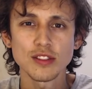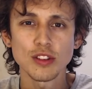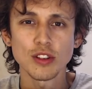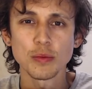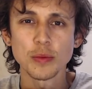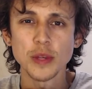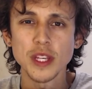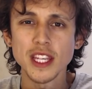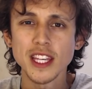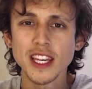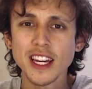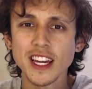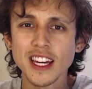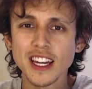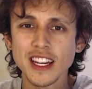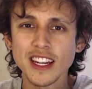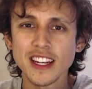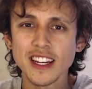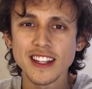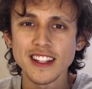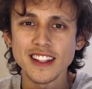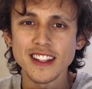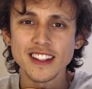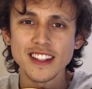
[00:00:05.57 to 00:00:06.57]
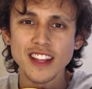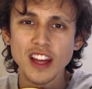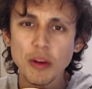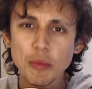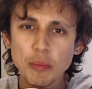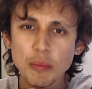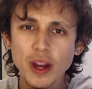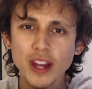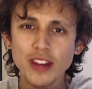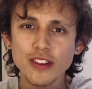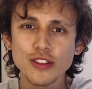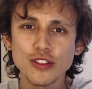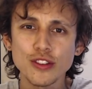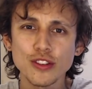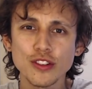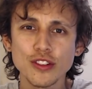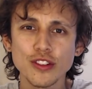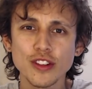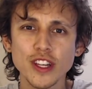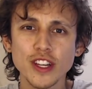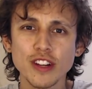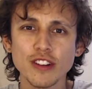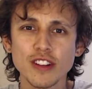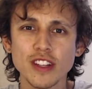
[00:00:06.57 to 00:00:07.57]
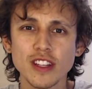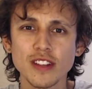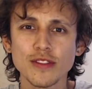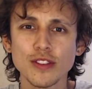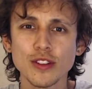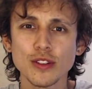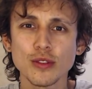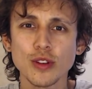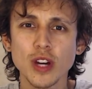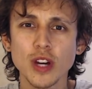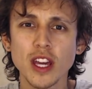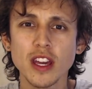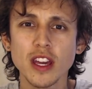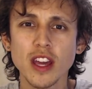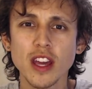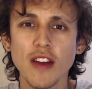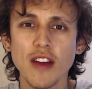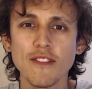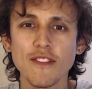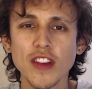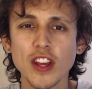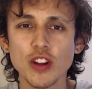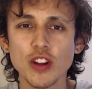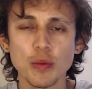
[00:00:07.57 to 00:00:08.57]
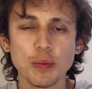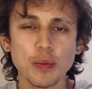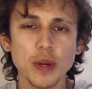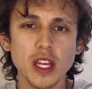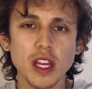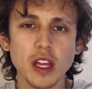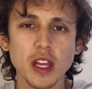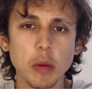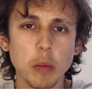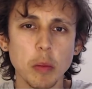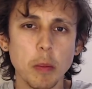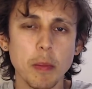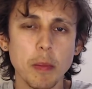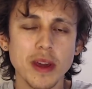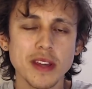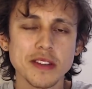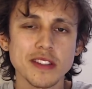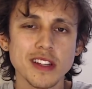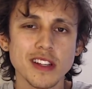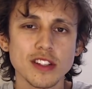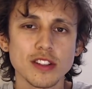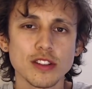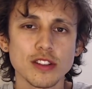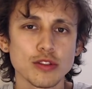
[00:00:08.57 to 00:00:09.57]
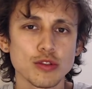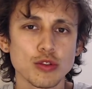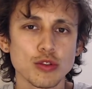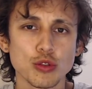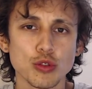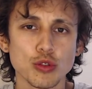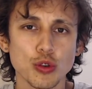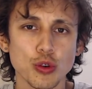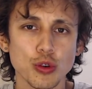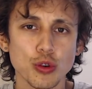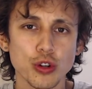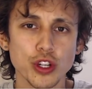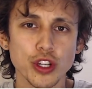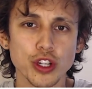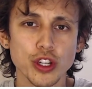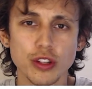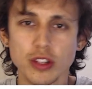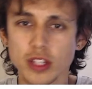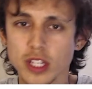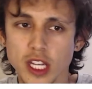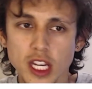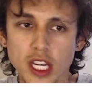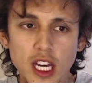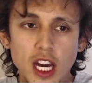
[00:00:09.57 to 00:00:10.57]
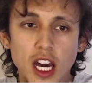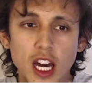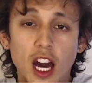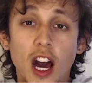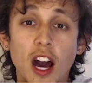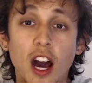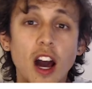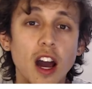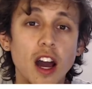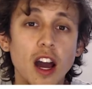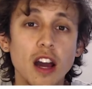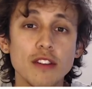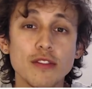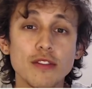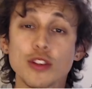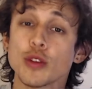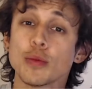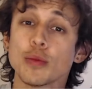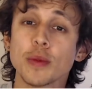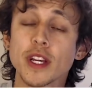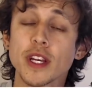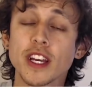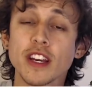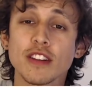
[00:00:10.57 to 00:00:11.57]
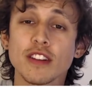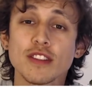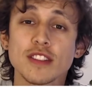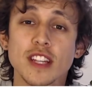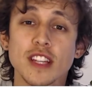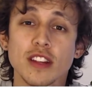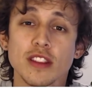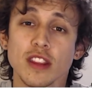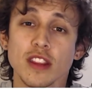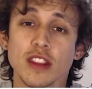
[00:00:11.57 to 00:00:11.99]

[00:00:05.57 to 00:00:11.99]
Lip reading: soy Miguel, I'm Michael, here to give you a finger picking basic tutorial. For you beginners